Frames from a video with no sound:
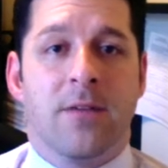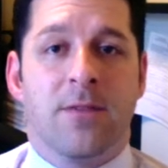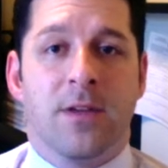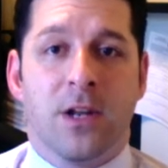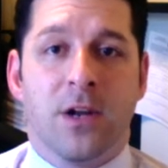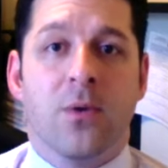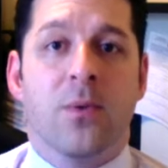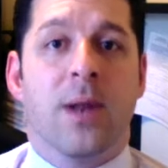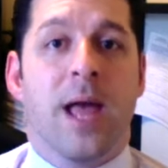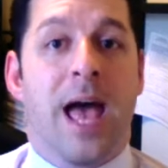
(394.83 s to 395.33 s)

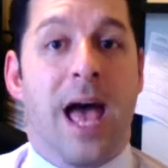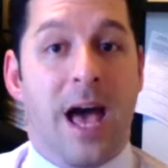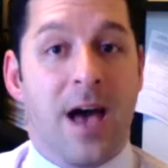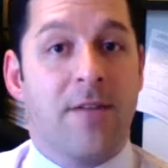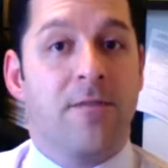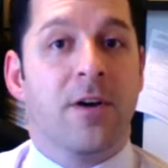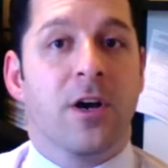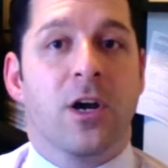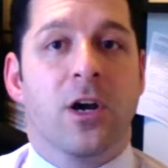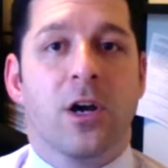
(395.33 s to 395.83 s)
don't
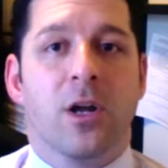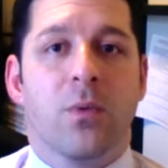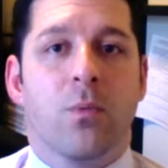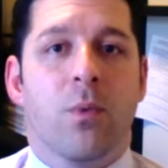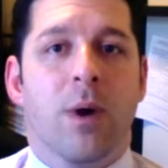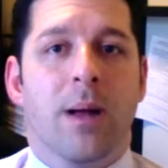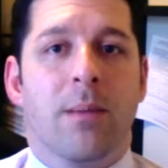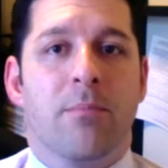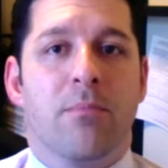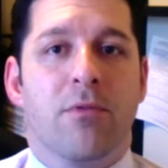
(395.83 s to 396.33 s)
have a good
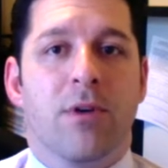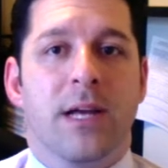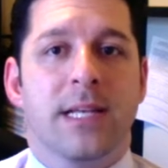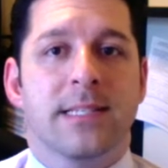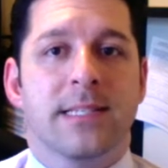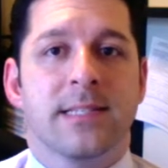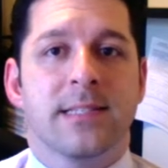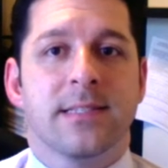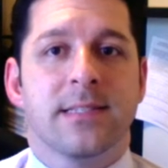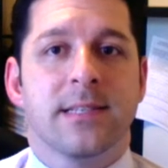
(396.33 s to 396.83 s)
web
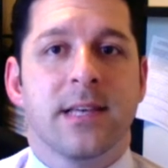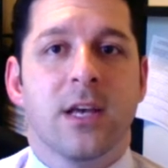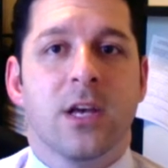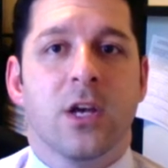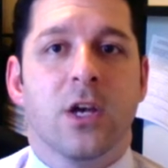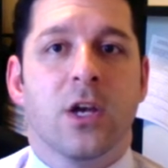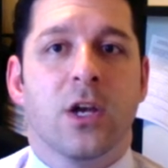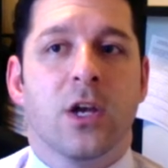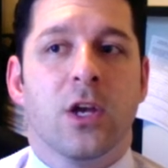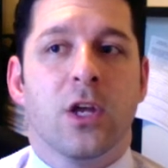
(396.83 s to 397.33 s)
presence,
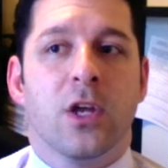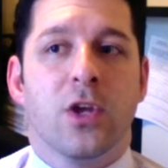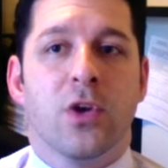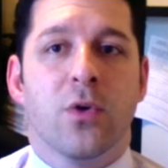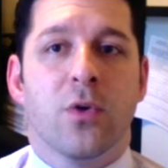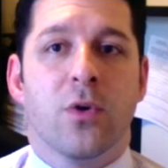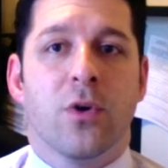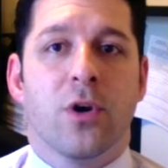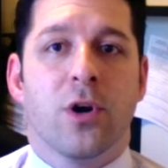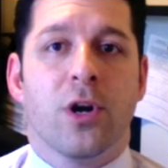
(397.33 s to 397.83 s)

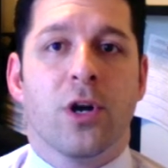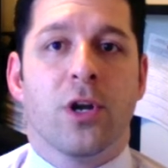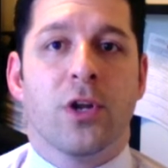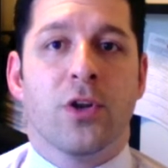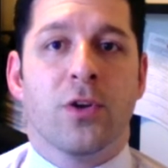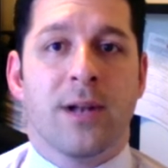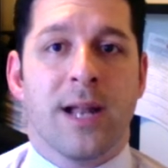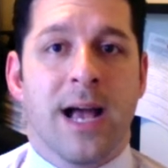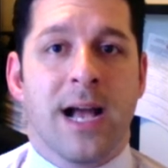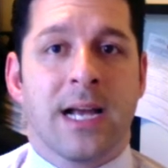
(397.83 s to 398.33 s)
you're
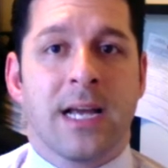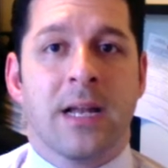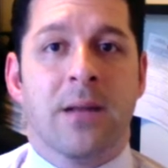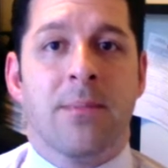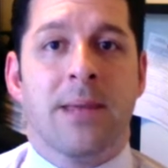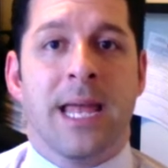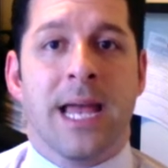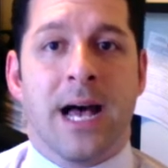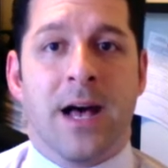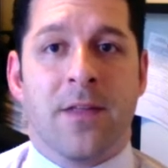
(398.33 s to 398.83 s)
not going to
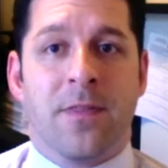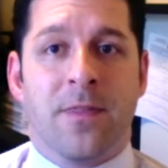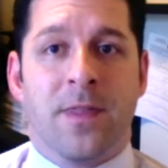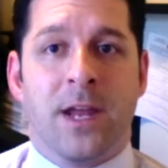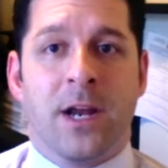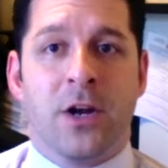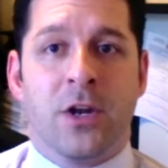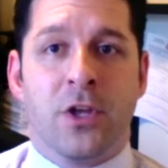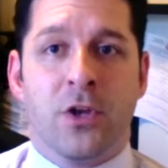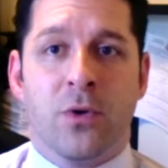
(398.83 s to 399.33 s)
be out
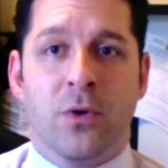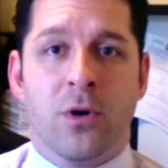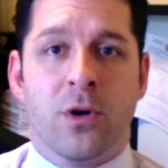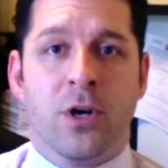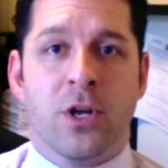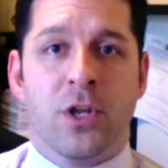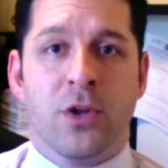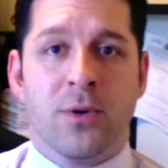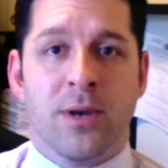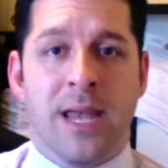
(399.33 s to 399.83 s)
there.
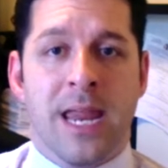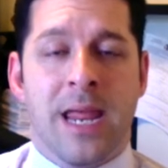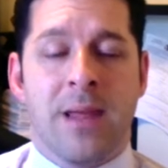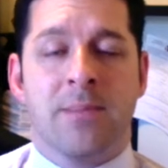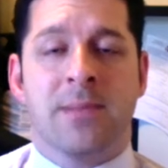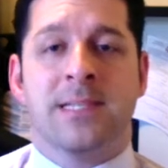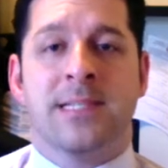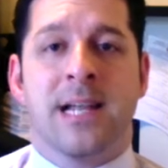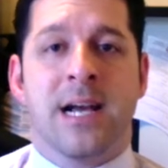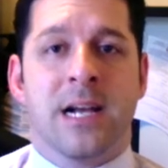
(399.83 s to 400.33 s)
Your
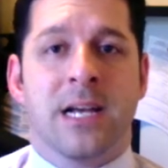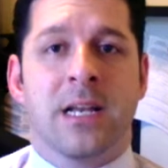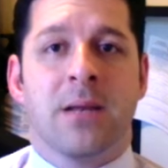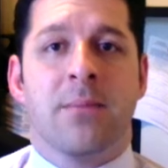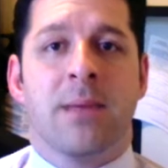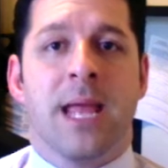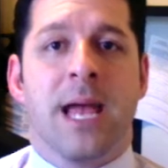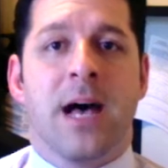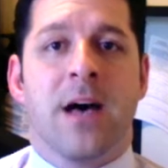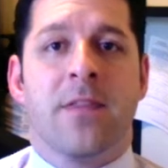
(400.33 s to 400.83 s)
name is not going
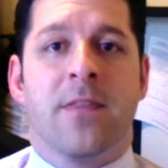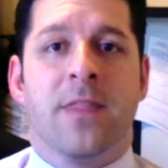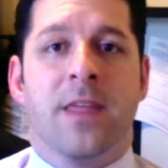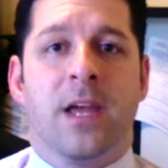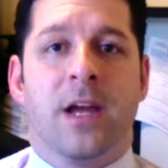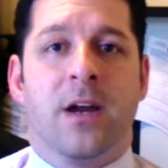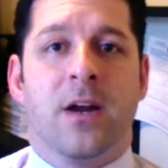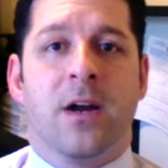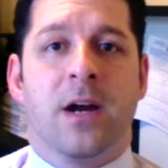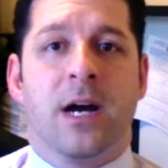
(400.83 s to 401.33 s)
to be out
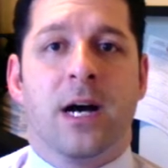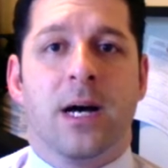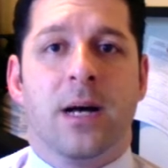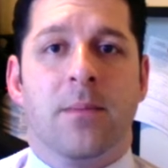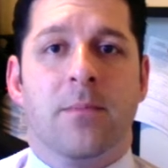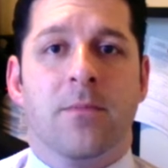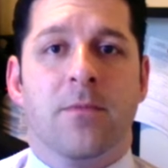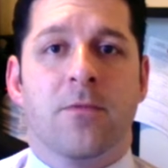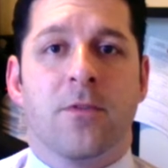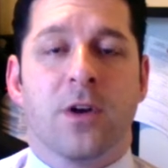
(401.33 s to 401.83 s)
there
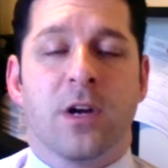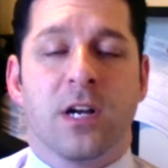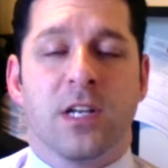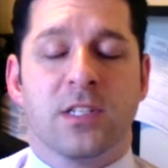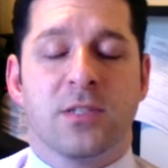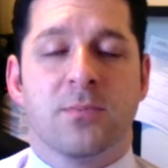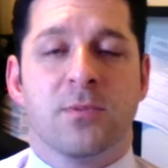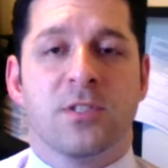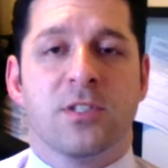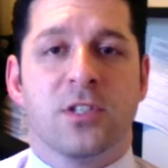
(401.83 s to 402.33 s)
for
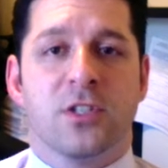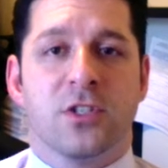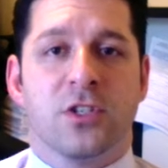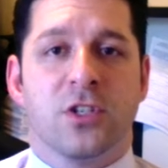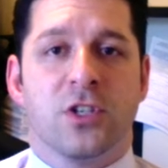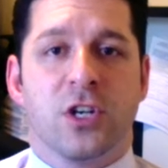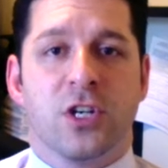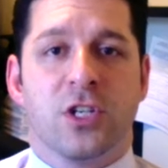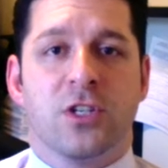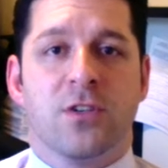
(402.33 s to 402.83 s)
customers in
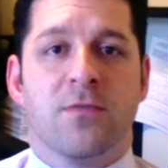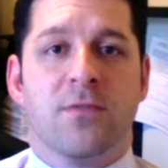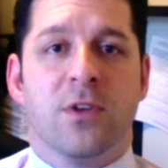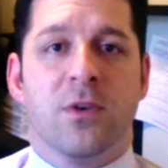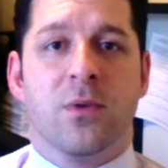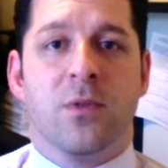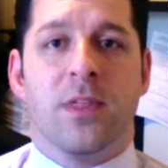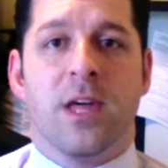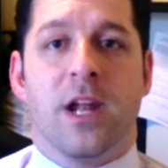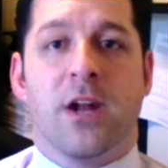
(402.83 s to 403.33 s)
search of
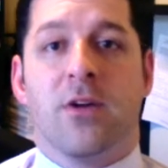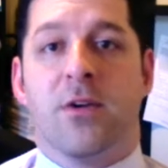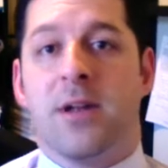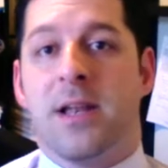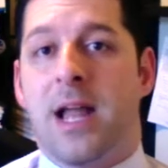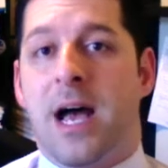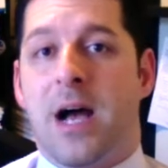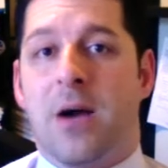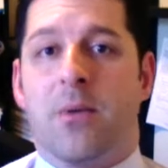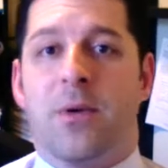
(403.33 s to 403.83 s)
you that are
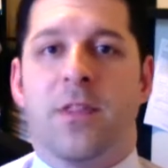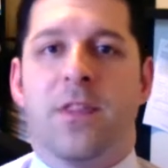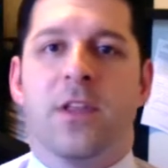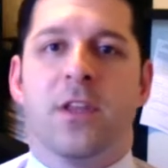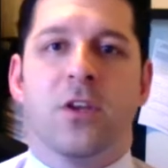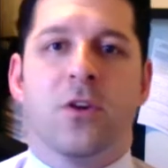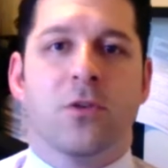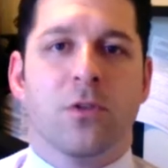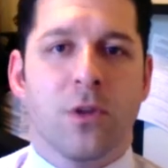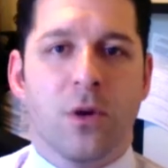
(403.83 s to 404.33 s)
not
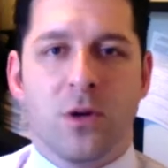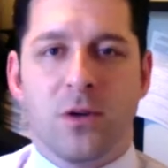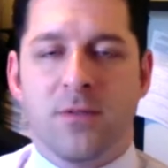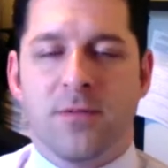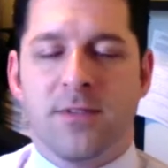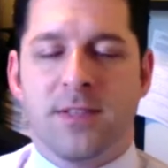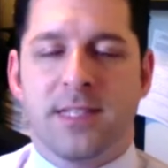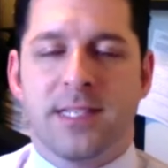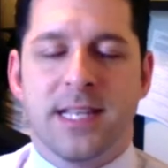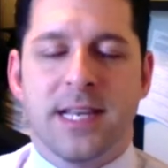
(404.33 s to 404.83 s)
within your local
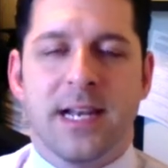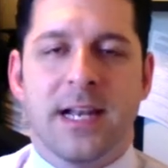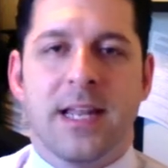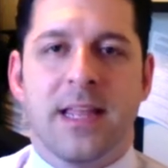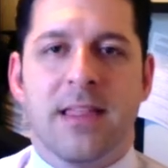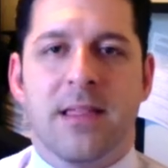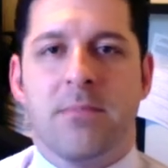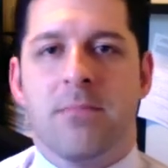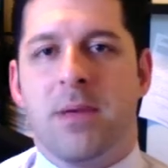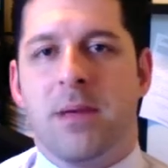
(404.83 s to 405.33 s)

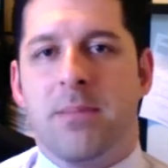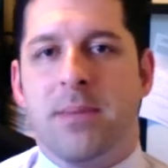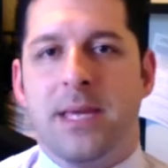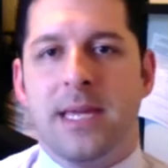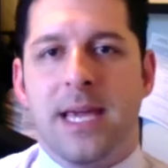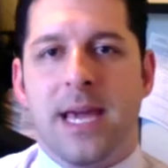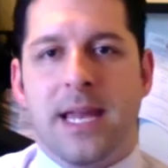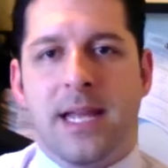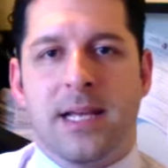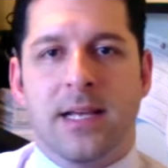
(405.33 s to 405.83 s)
vicinity, that may be
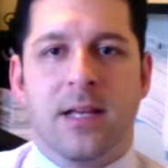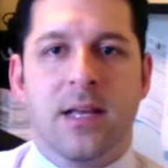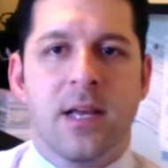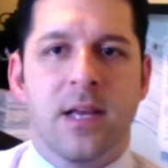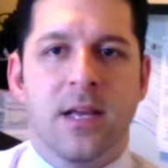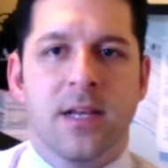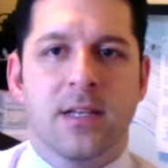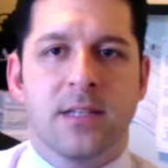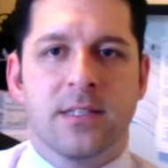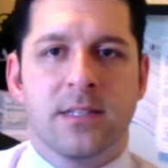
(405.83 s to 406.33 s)
getting
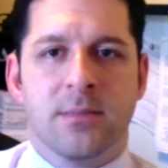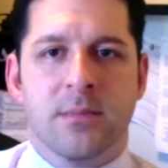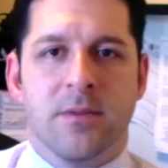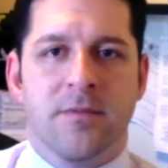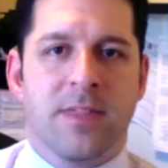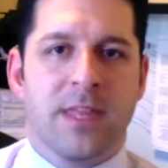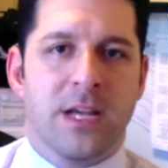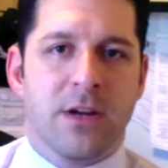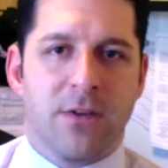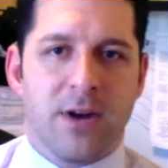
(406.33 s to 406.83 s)
some
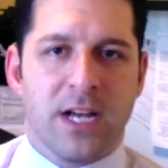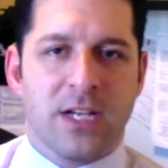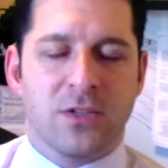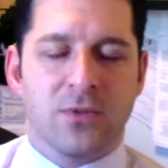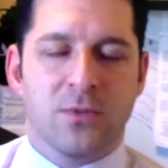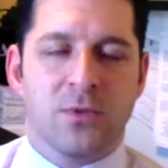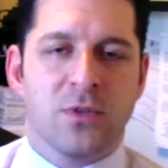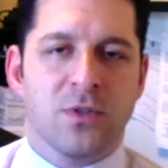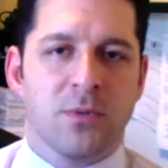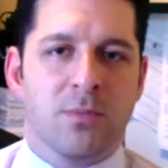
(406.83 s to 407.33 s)
of the
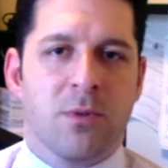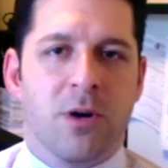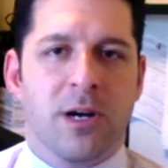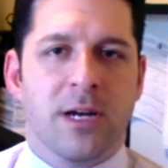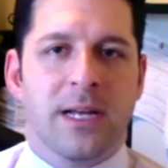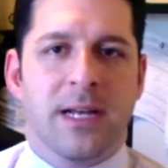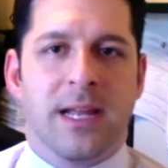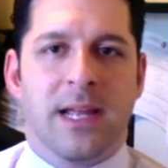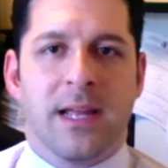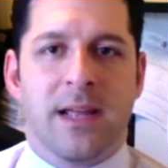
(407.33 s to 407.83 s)
grassroots
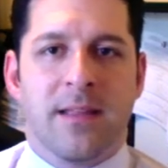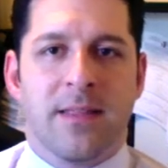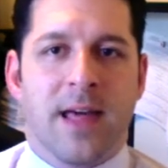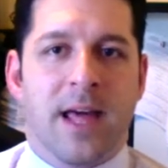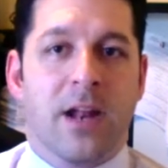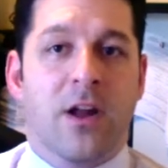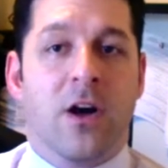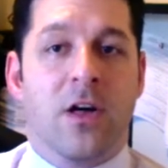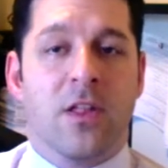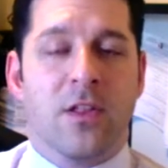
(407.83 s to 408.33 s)
marketing
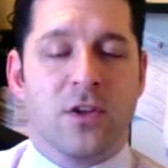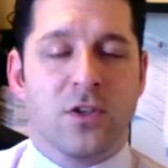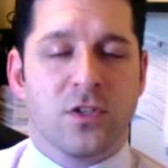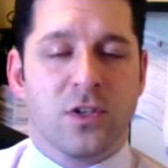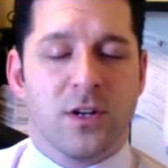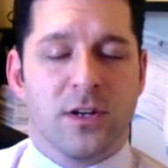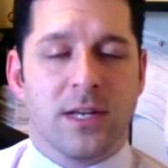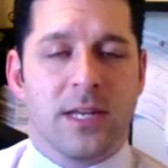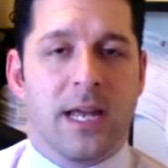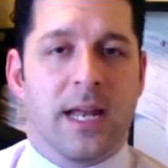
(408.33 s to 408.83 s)
that others
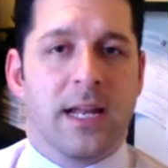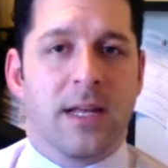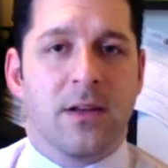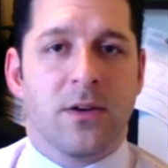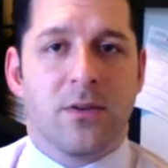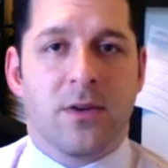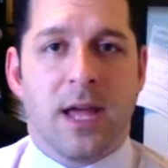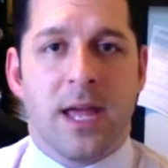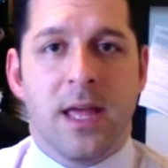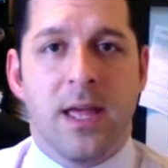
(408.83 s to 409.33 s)
aren't getting.
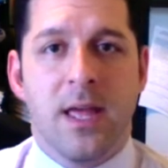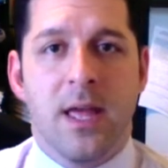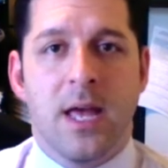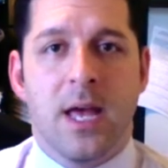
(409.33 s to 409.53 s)
Okay,